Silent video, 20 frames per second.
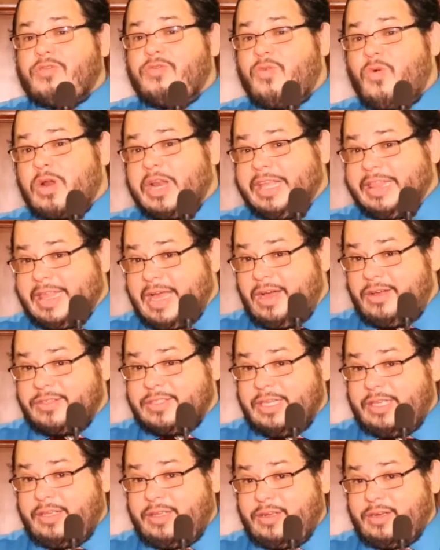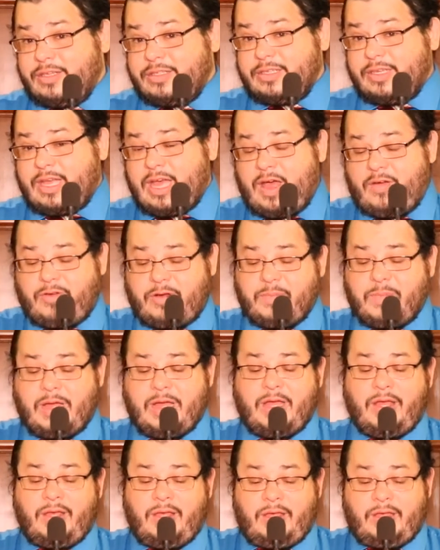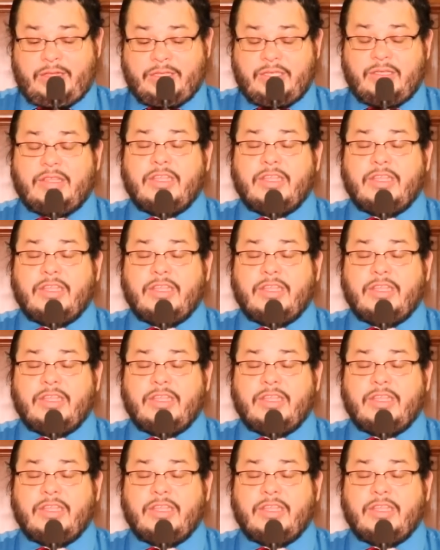$40,000 a year to